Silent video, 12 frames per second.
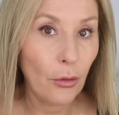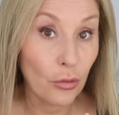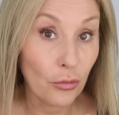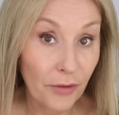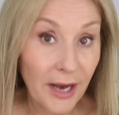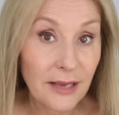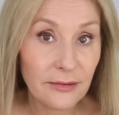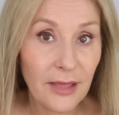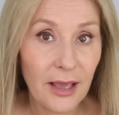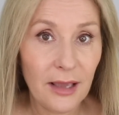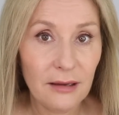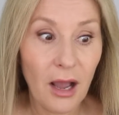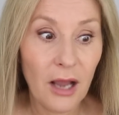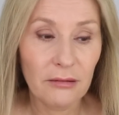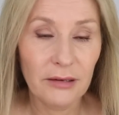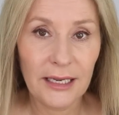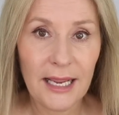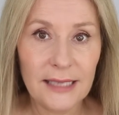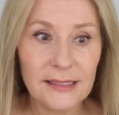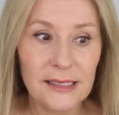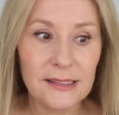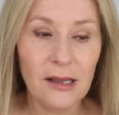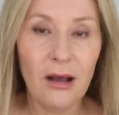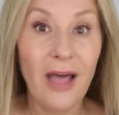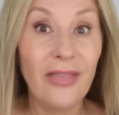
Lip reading: great their hyaluronic acids are,